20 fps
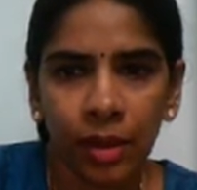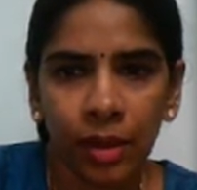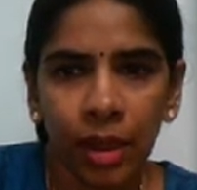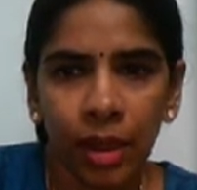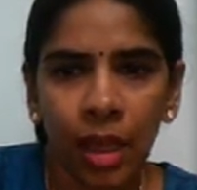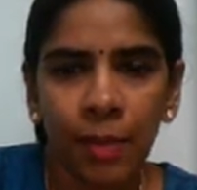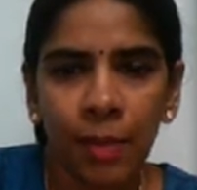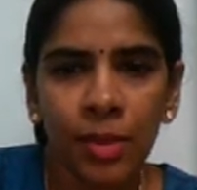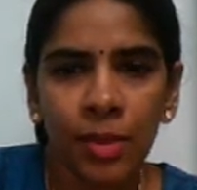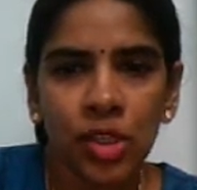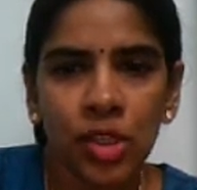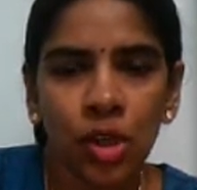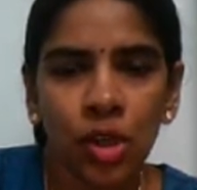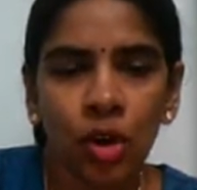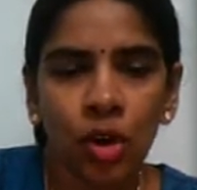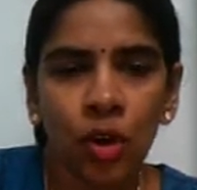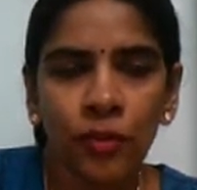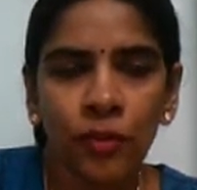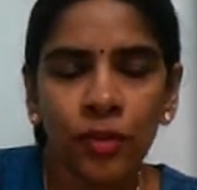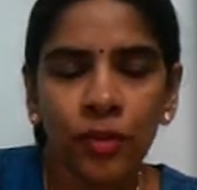A mixture
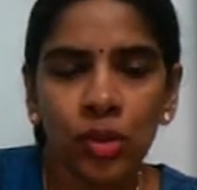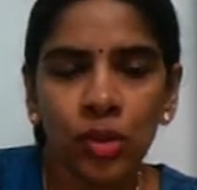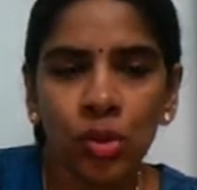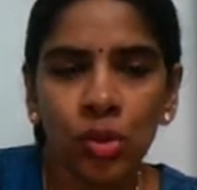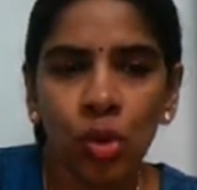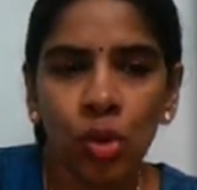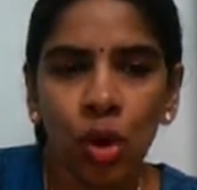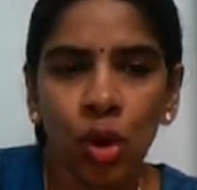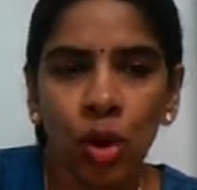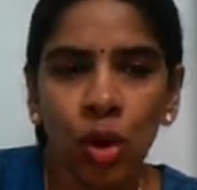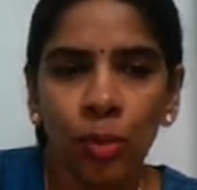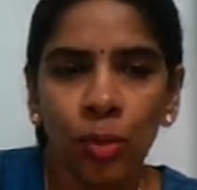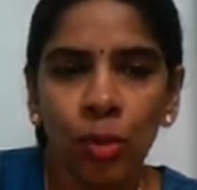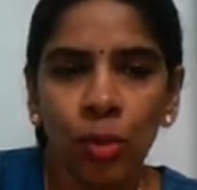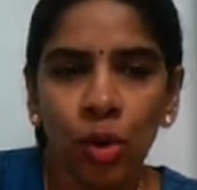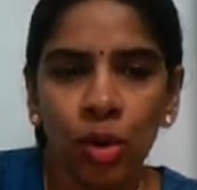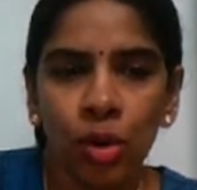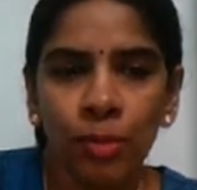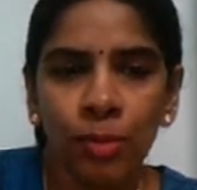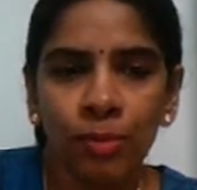of two or
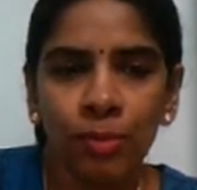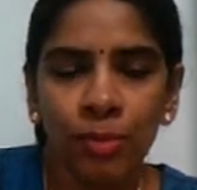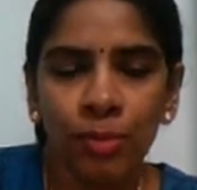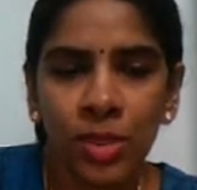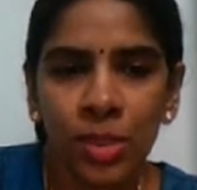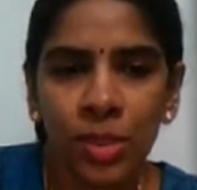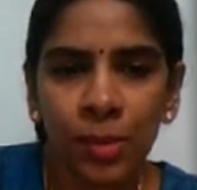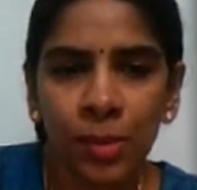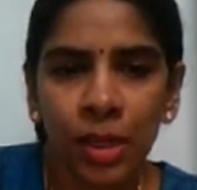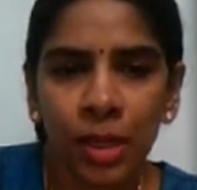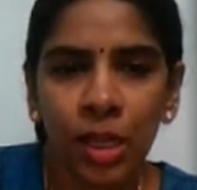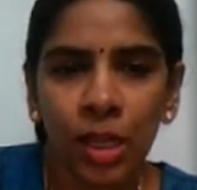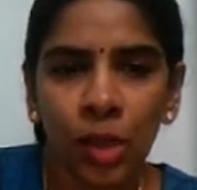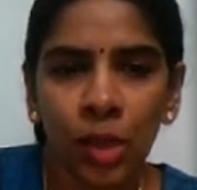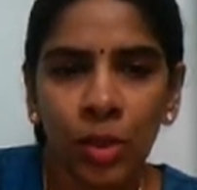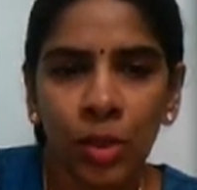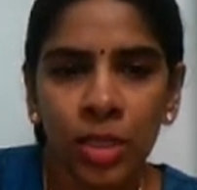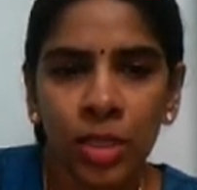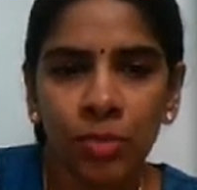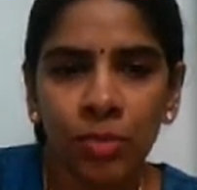more miscible
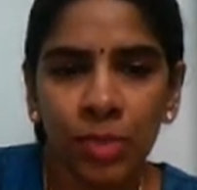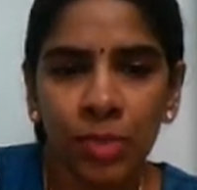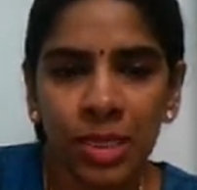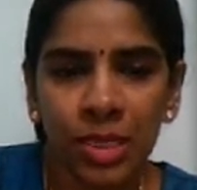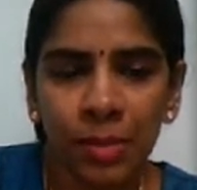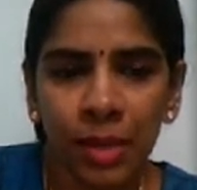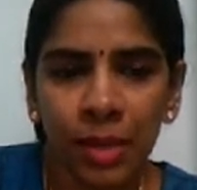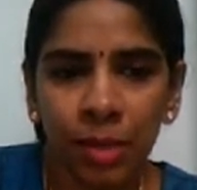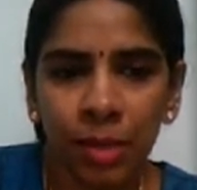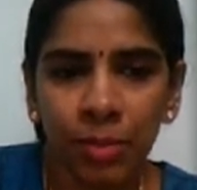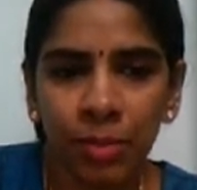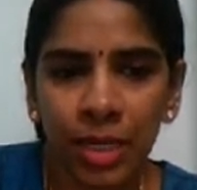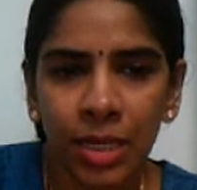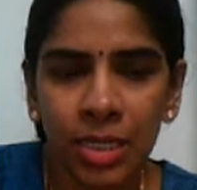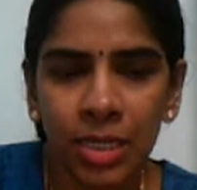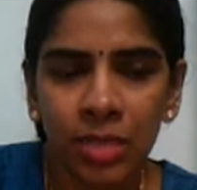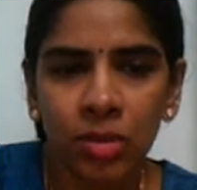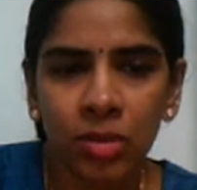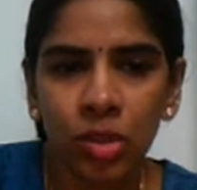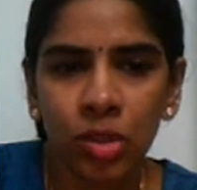liquids. Miscible
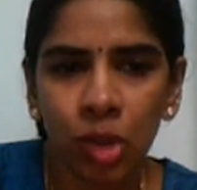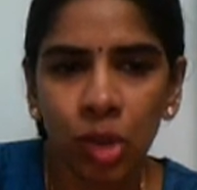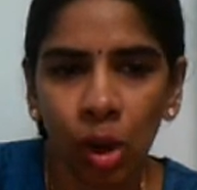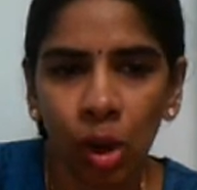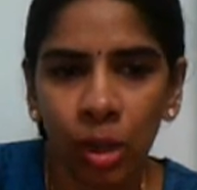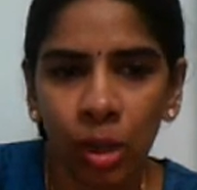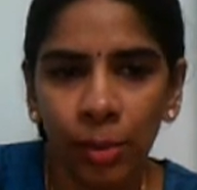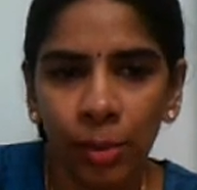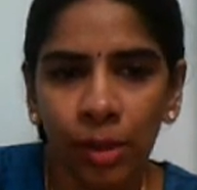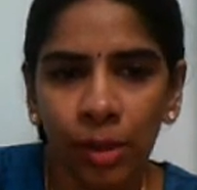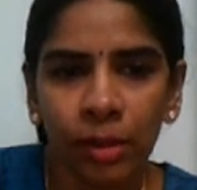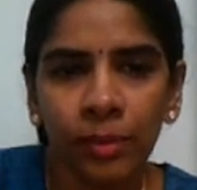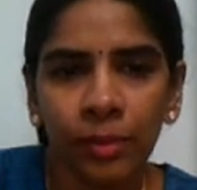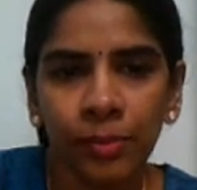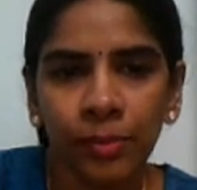means soluble.